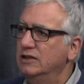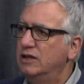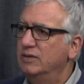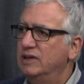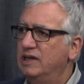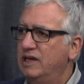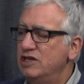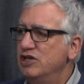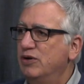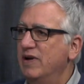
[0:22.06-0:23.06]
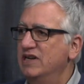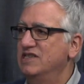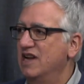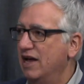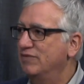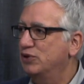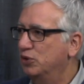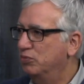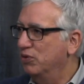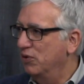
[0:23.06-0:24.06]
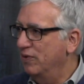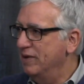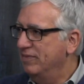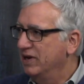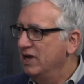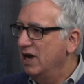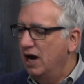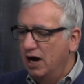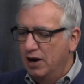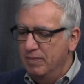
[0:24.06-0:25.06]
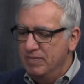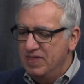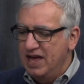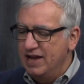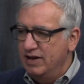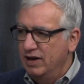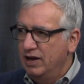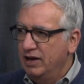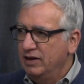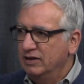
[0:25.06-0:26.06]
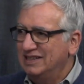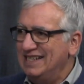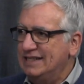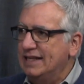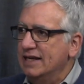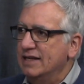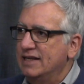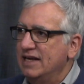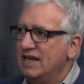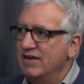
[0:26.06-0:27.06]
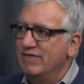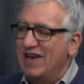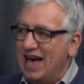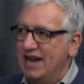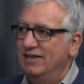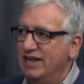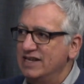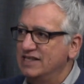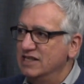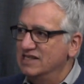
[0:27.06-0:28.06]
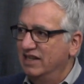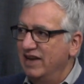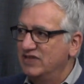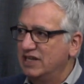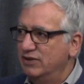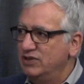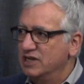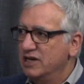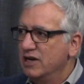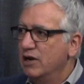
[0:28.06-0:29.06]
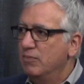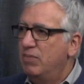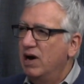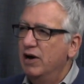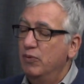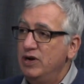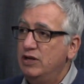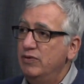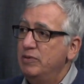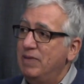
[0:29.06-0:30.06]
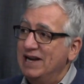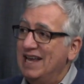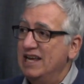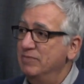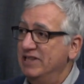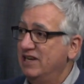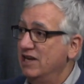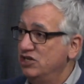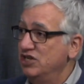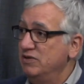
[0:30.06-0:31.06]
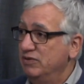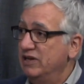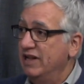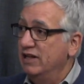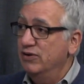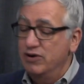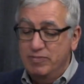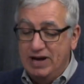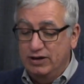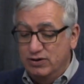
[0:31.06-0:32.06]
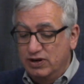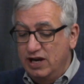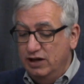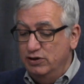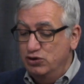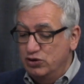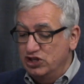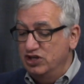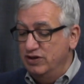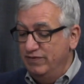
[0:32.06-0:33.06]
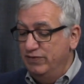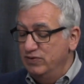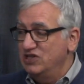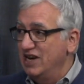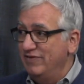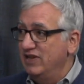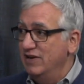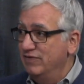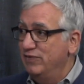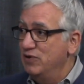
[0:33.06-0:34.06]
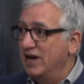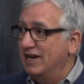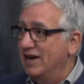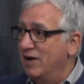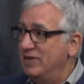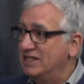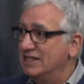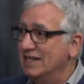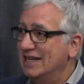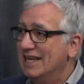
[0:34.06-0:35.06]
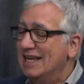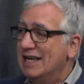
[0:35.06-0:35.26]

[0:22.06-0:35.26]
So Kitchen Cred is an out-of-school program that seeks to give adolescents life skills. Mm-hmm. But we do it by getting them in the kitchen, and they learn about cooking and nutrition and food safety and food economics. Mm-hmm.